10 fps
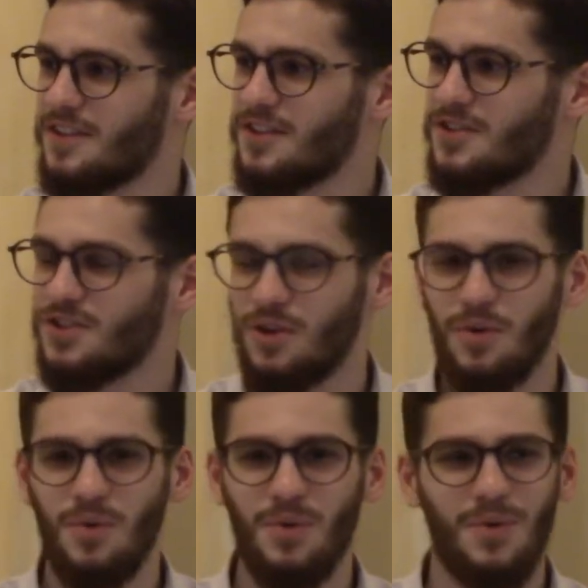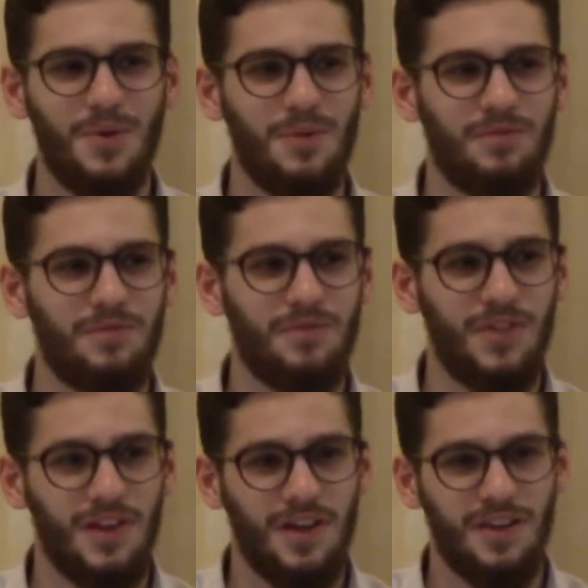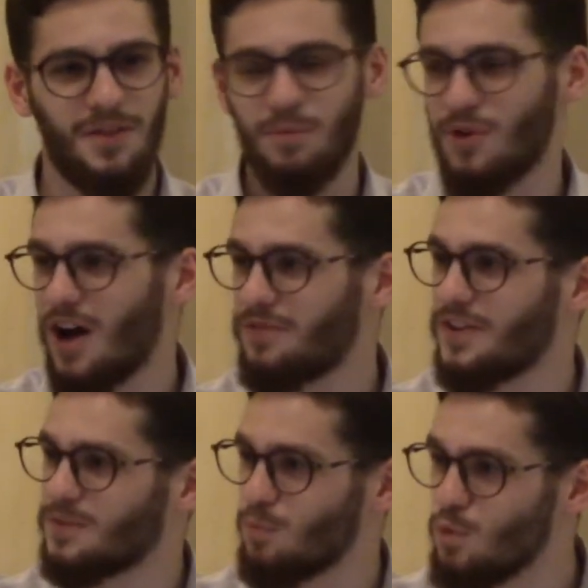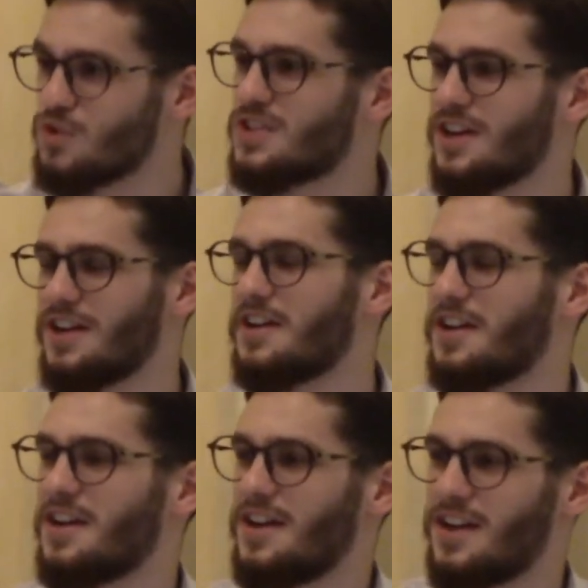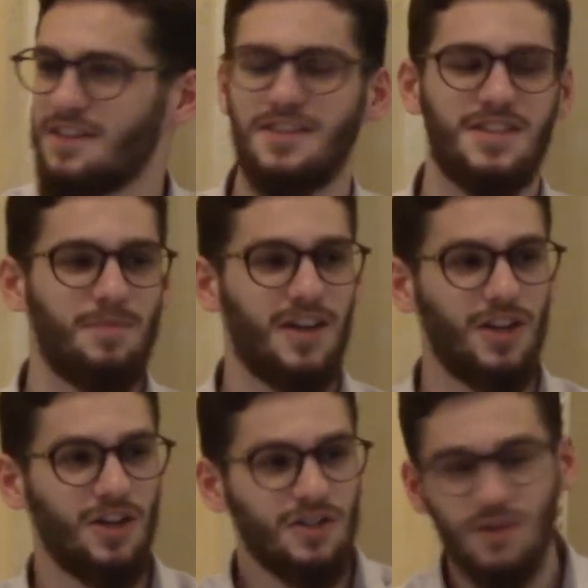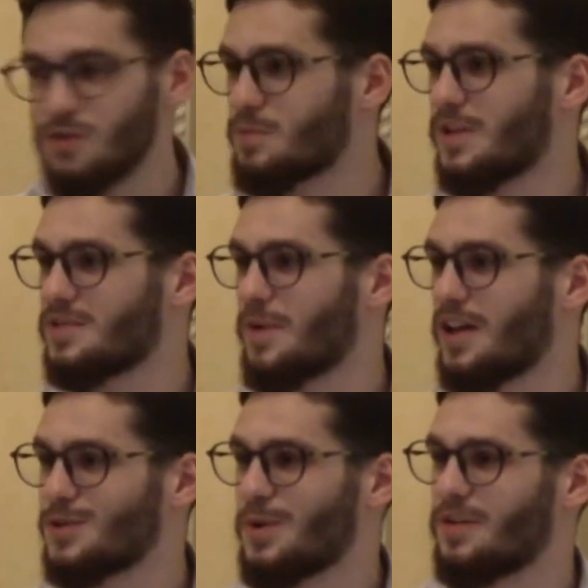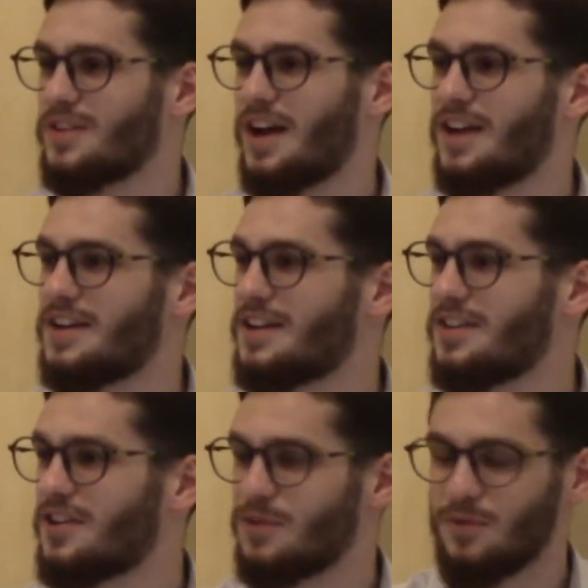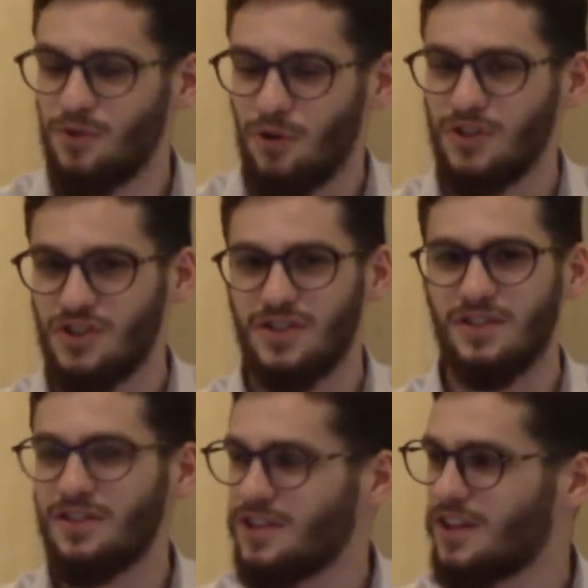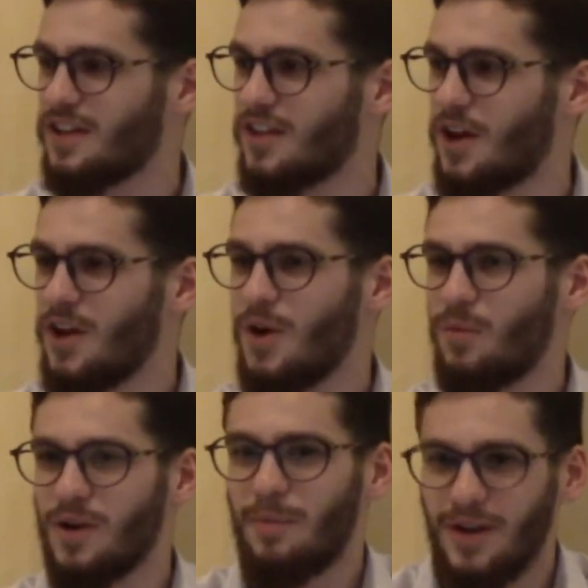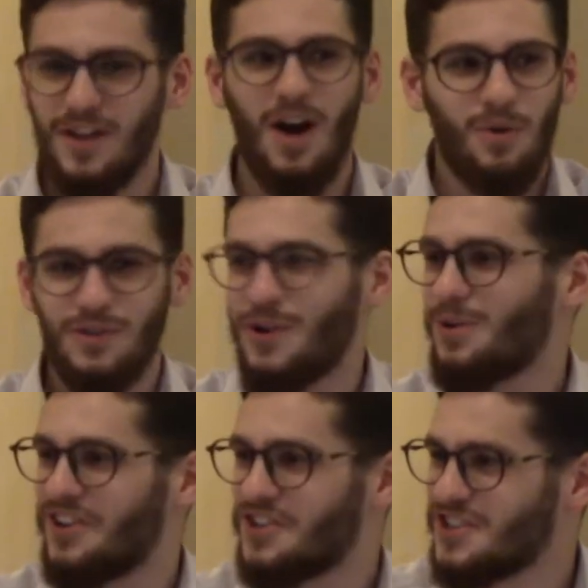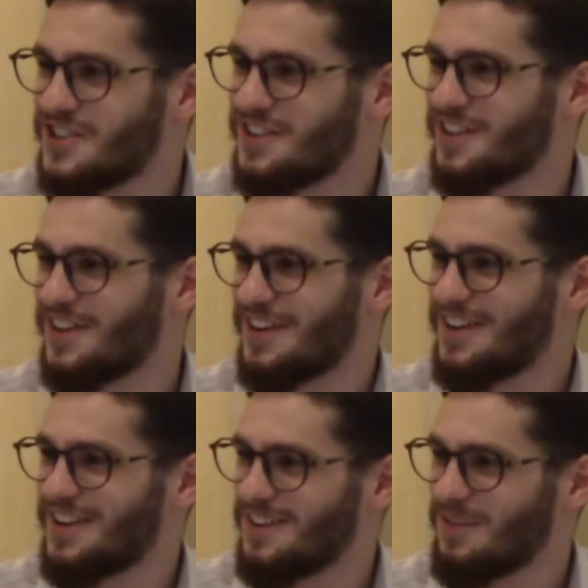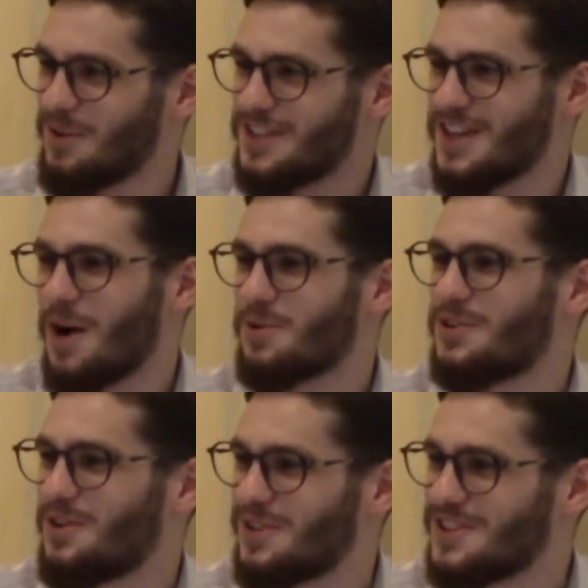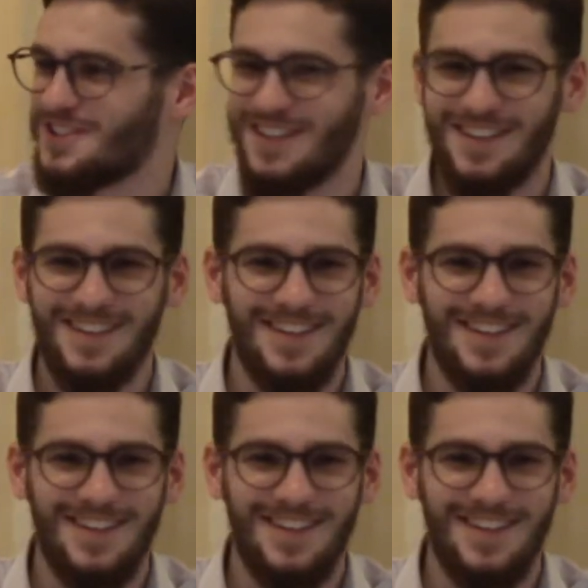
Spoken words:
So if the Prophet Musa and this man Al-Khidir was blessed by Allah subhanahu wa ta'ala, their knowledge is literally like that. What about our knowledge then? What is our knowledge then?